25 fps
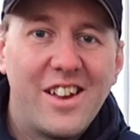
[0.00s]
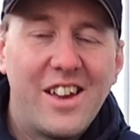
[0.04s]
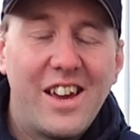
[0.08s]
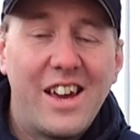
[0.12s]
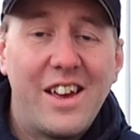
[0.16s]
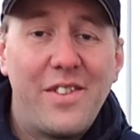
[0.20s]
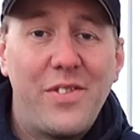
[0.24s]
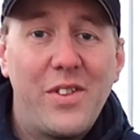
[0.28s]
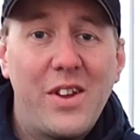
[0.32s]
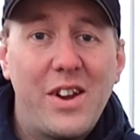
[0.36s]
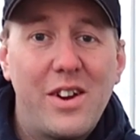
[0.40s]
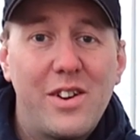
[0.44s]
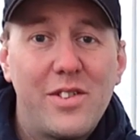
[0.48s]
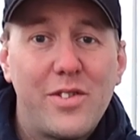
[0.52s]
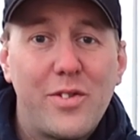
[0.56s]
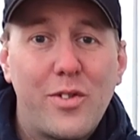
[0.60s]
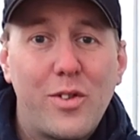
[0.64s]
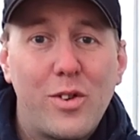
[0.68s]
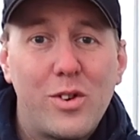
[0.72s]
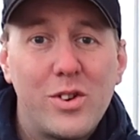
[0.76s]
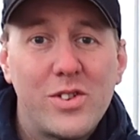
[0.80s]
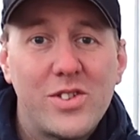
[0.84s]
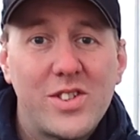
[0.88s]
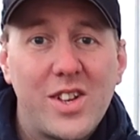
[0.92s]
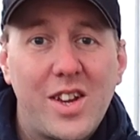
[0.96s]
and
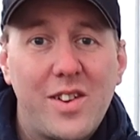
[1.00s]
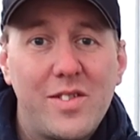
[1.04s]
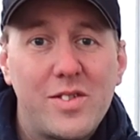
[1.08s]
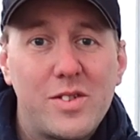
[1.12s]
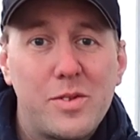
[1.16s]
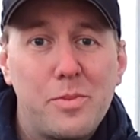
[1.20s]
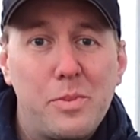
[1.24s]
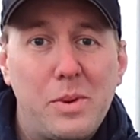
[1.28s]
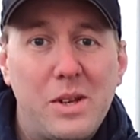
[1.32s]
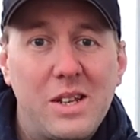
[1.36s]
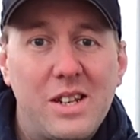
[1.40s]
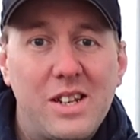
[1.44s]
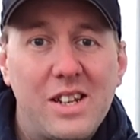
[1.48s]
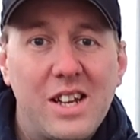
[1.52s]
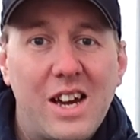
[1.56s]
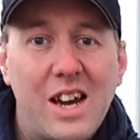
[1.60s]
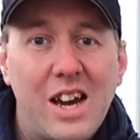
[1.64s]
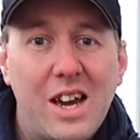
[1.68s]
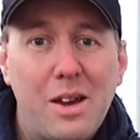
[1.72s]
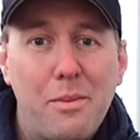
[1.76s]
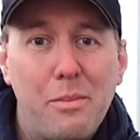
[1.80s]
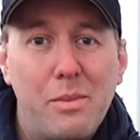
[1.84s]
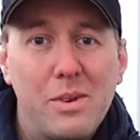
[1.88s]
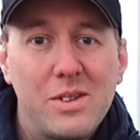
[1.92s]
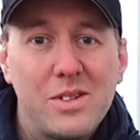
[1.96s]
therefore saves me
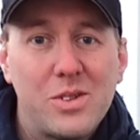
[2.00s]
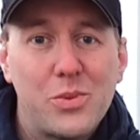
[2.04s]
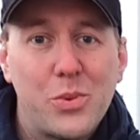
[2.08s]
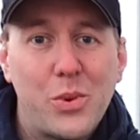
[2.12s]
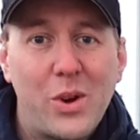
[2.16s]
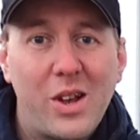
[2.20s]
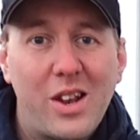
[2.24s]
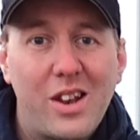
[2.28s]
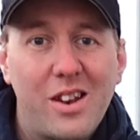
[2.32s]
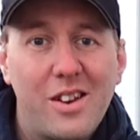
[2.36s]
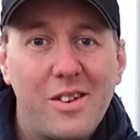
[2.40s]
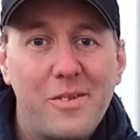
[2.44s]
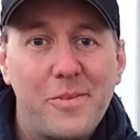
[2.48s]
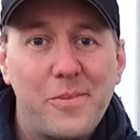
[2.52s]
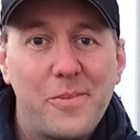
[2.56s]
time as well.